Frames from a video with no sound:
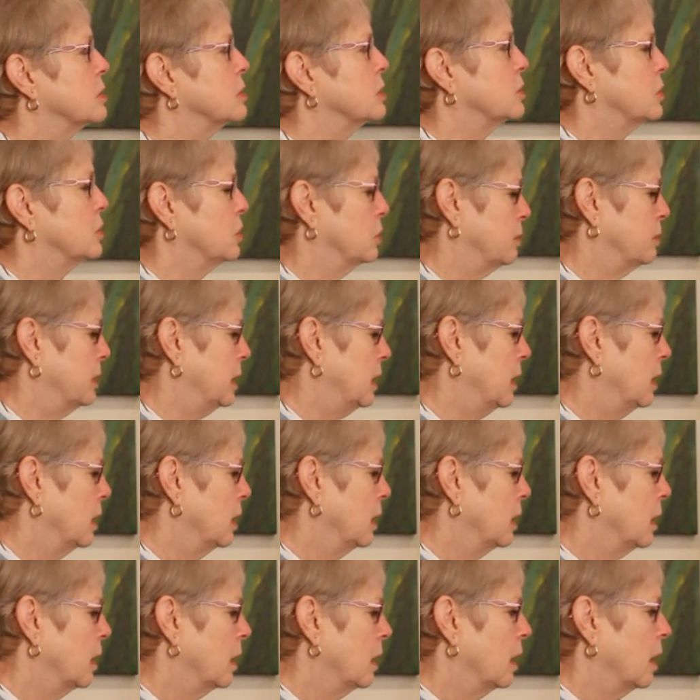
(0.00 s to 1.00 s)
to me,
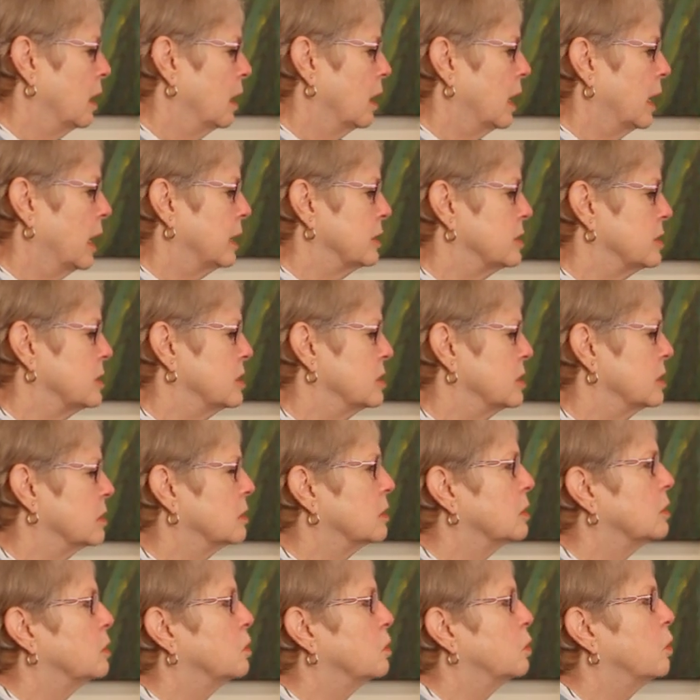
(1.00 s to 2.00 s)
I
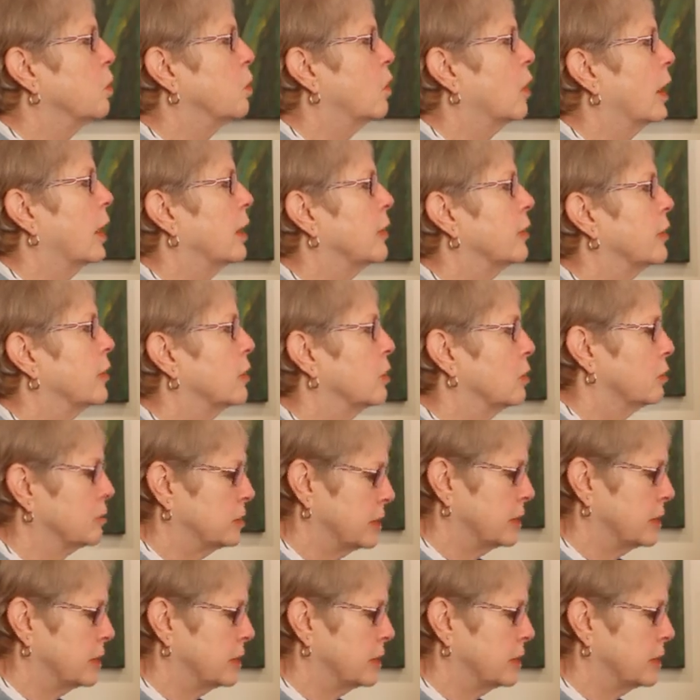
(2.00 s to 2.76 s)
still want those